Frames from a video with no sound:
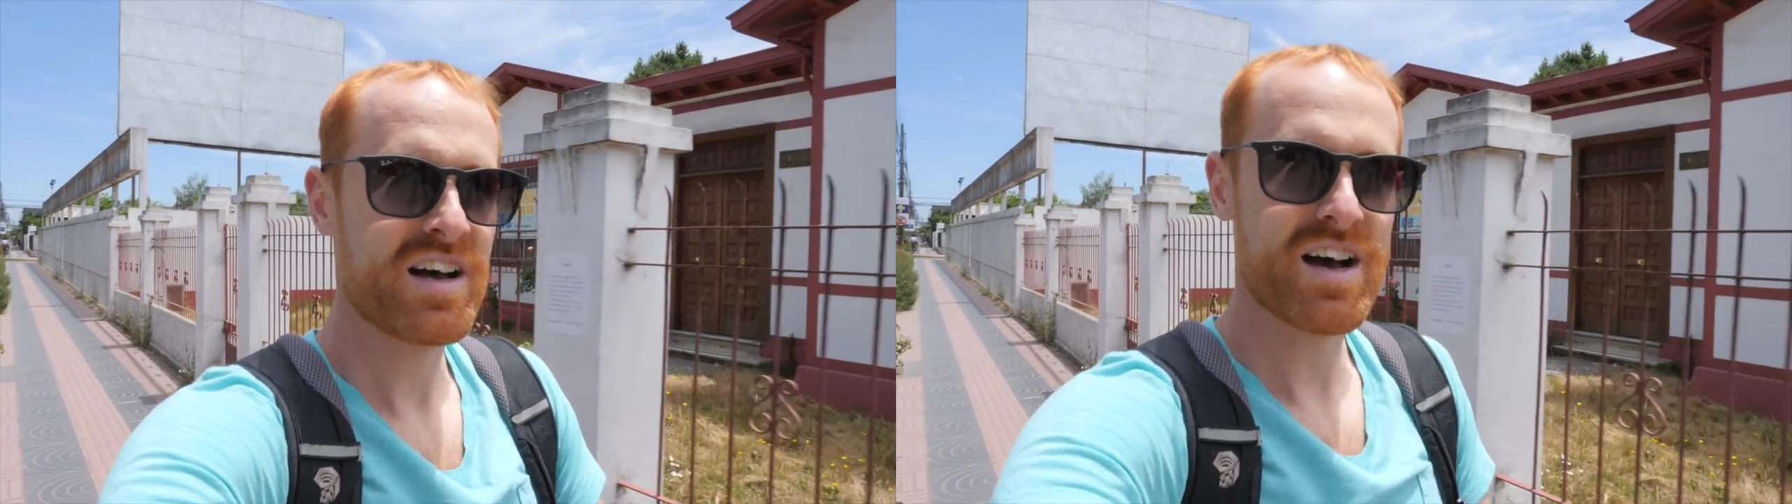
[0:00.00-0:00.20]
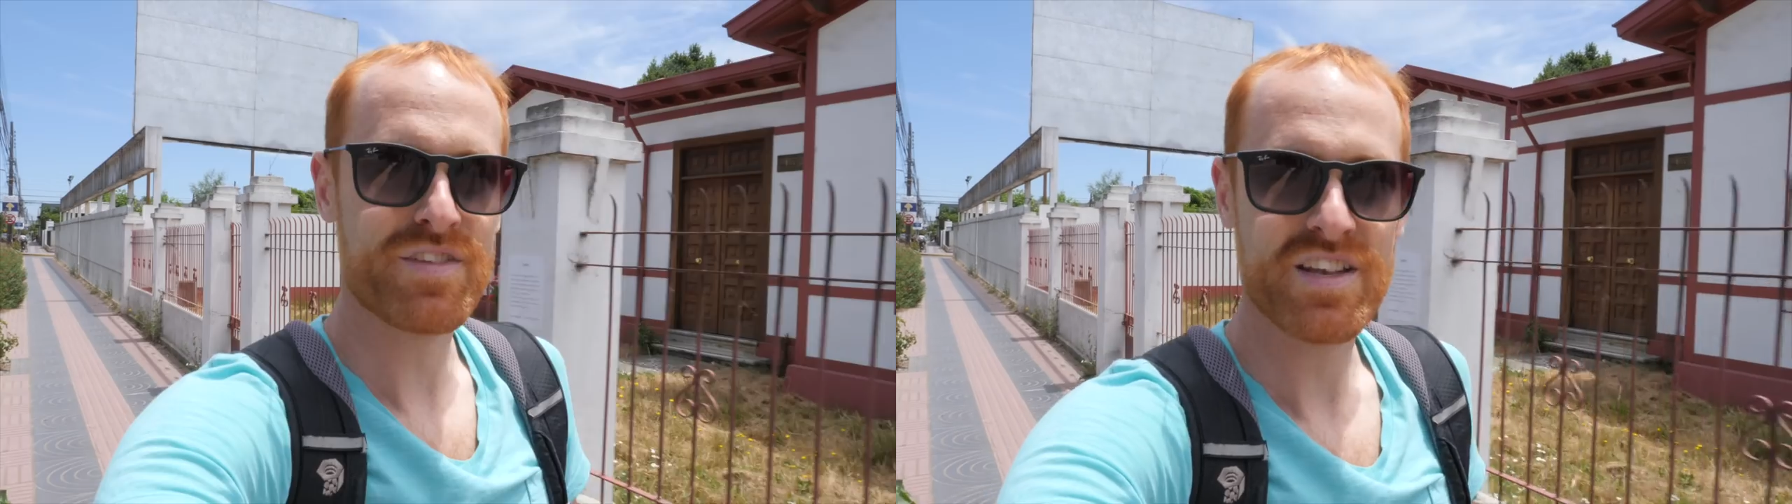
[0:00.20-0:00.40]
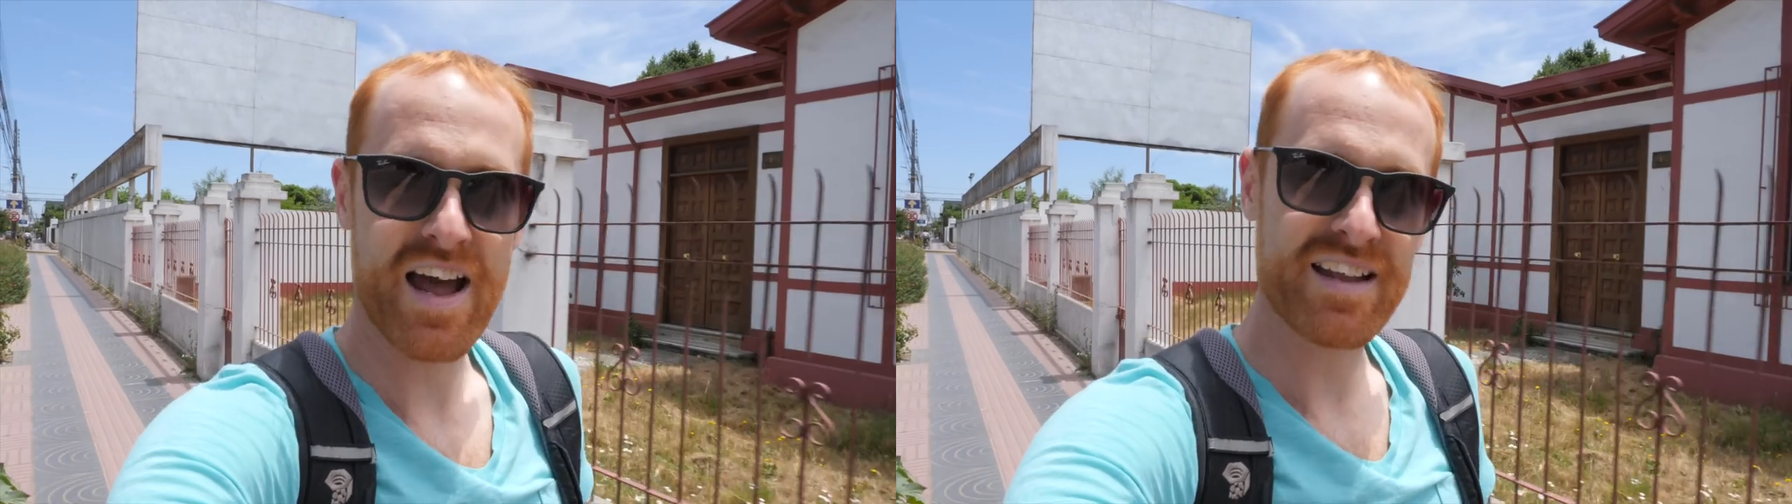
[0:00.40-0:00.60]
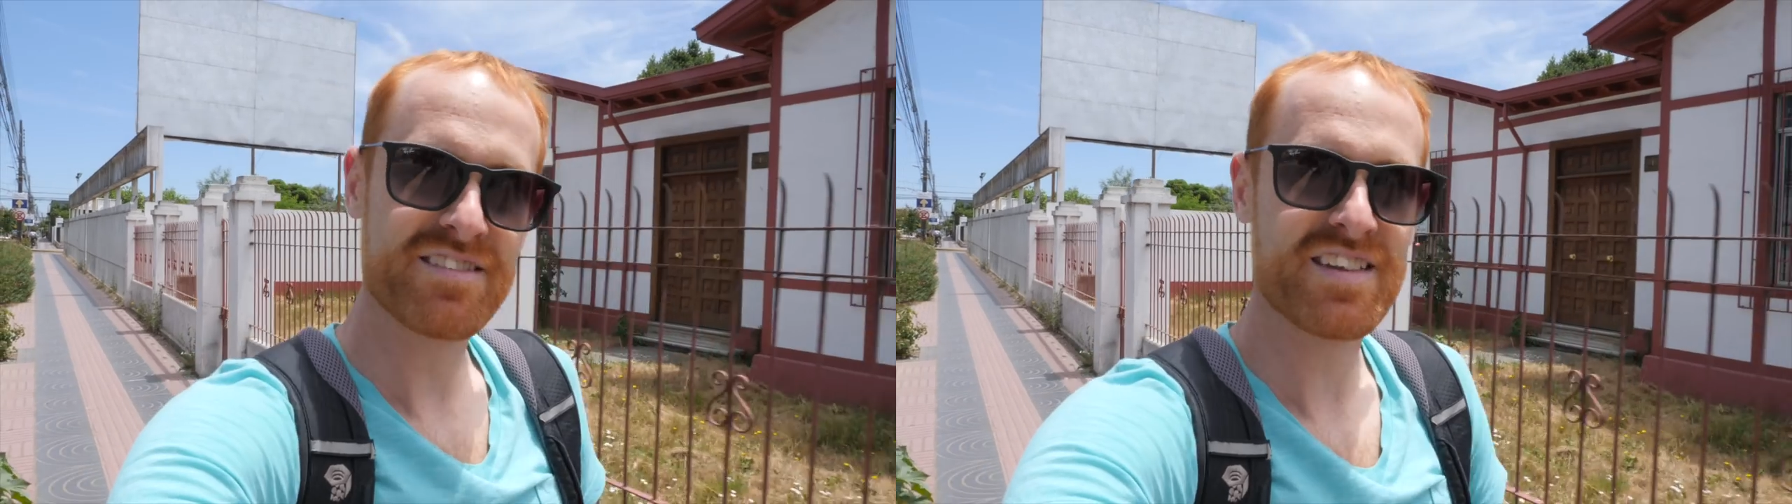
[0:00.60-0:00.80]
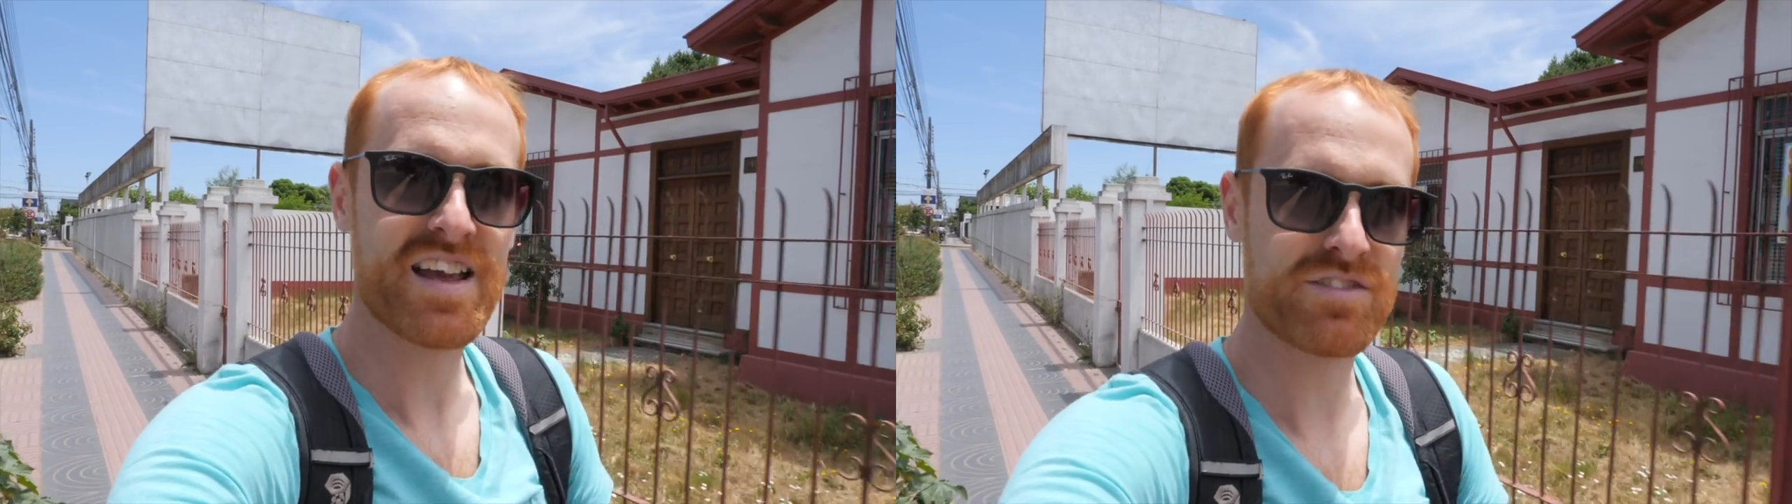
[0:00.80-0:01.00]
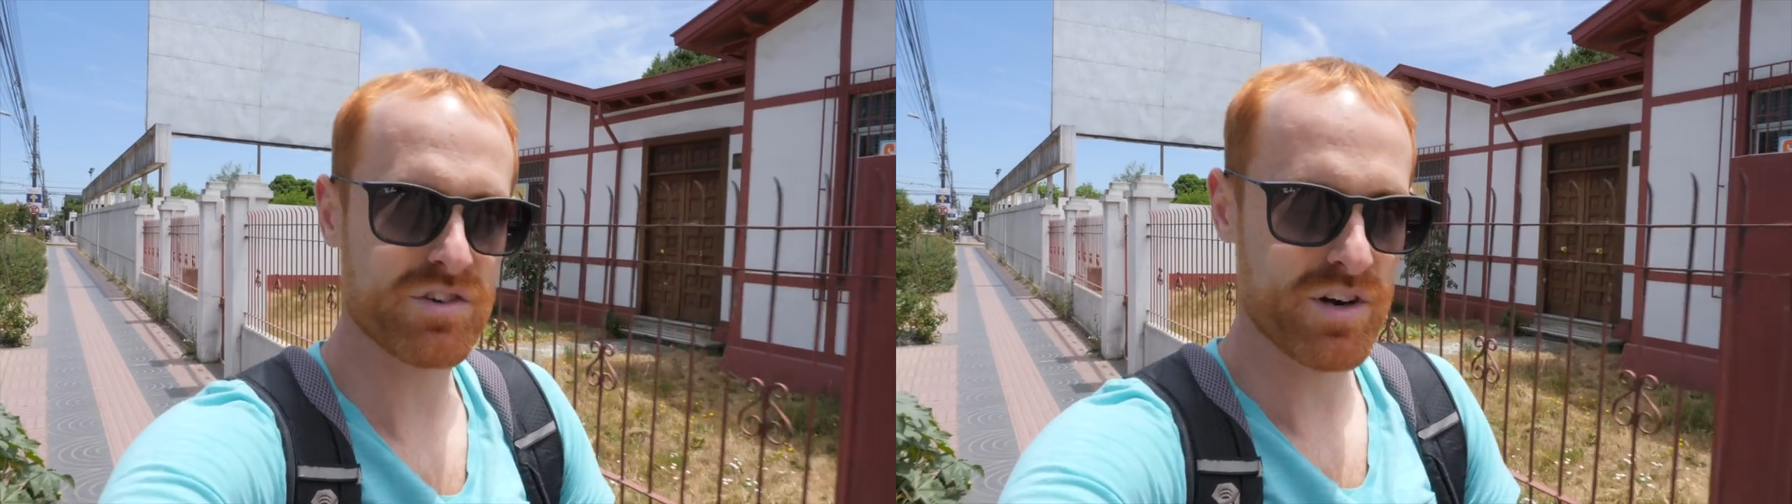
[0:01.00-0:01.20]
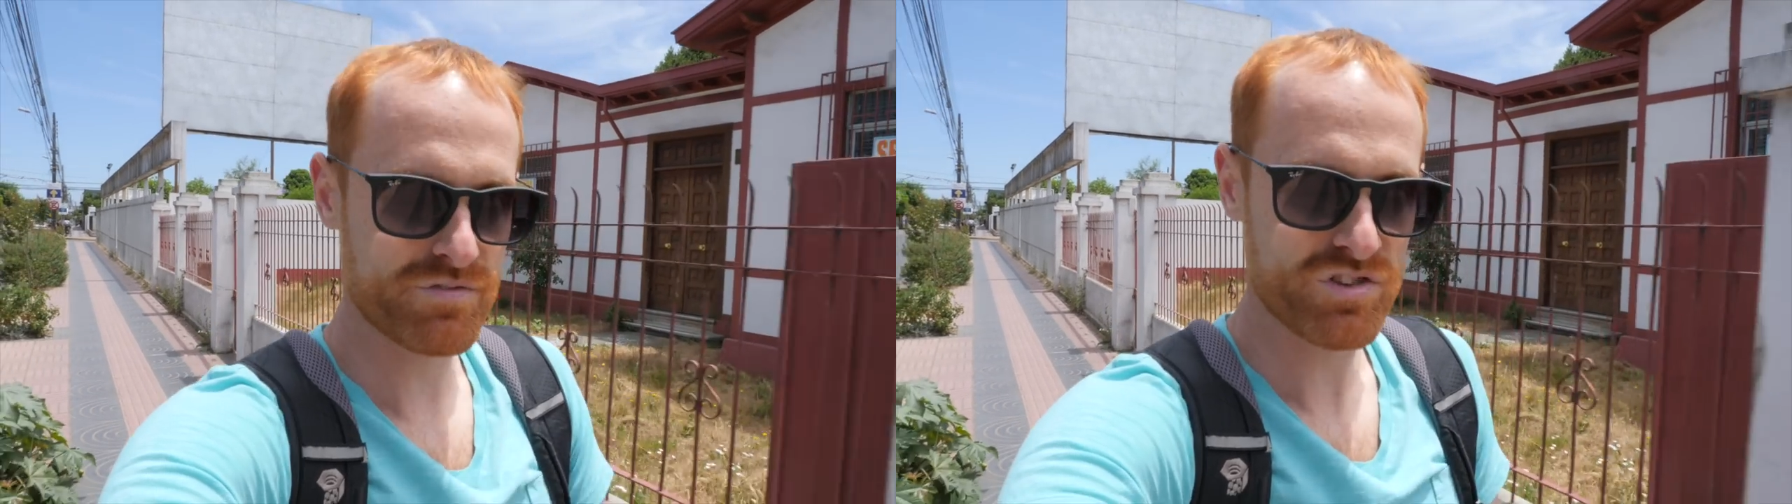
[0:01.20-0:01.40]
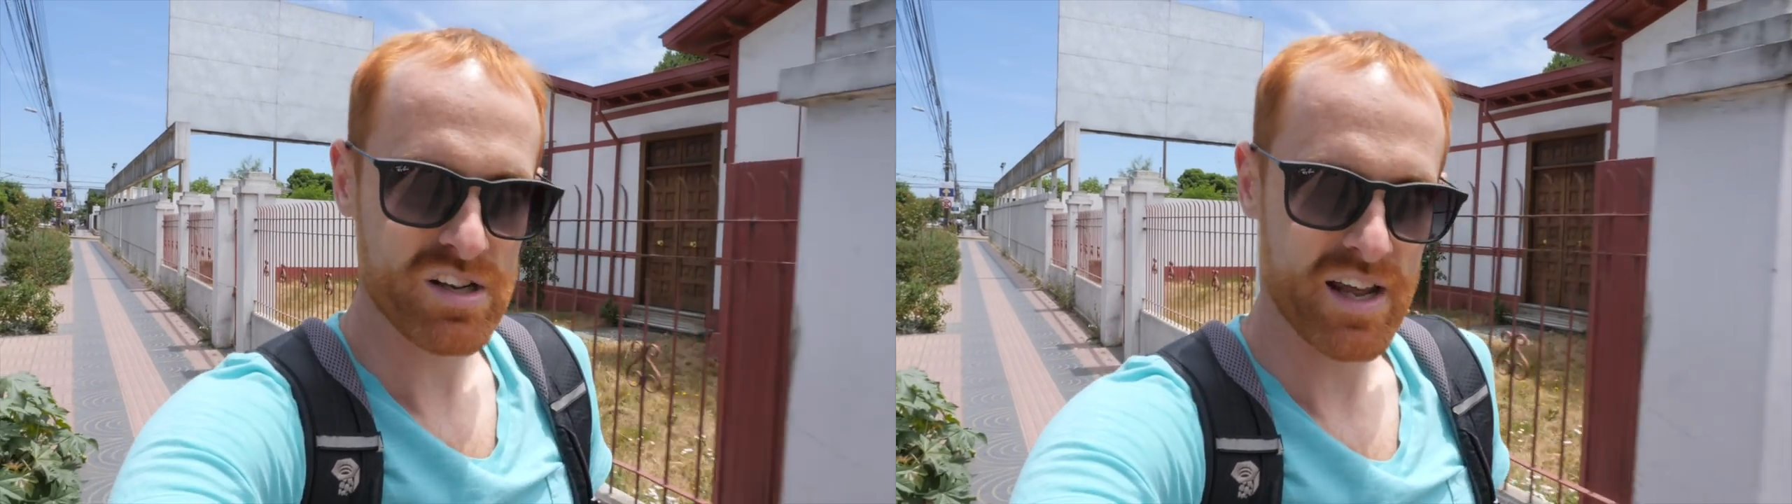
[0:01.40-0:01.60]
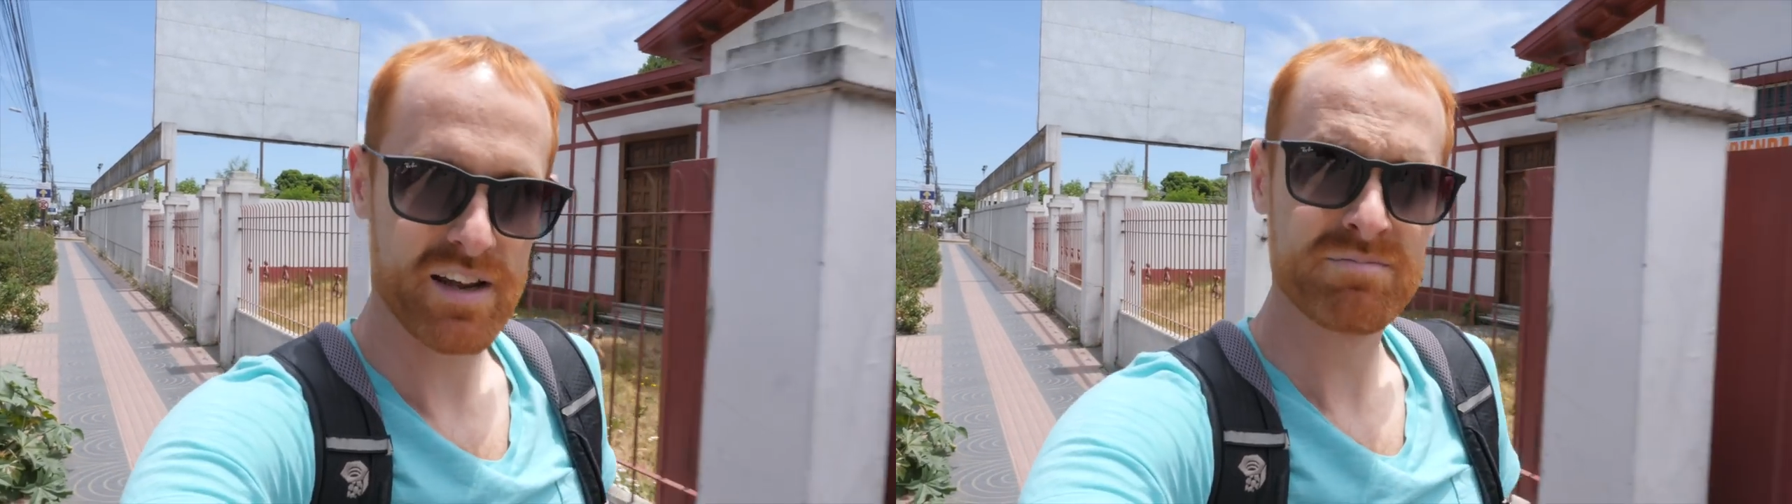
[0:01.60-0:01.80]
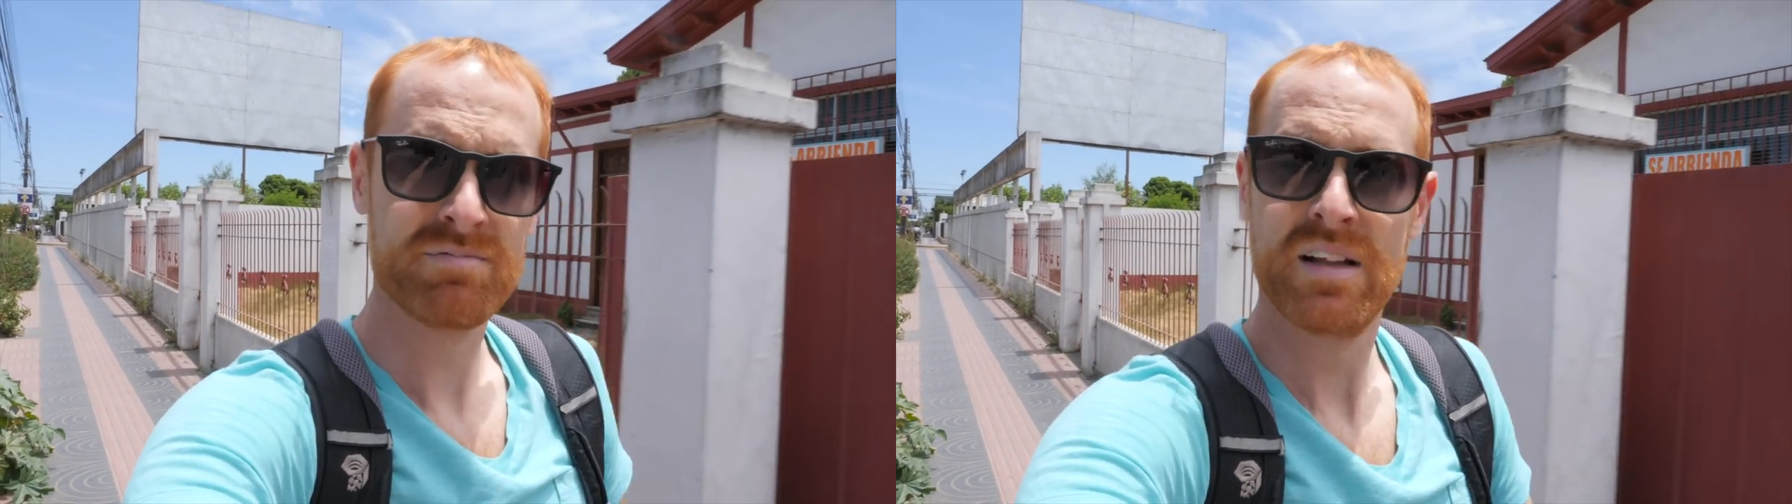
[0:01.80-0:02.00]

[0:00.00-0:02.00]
of the United States or of Chile.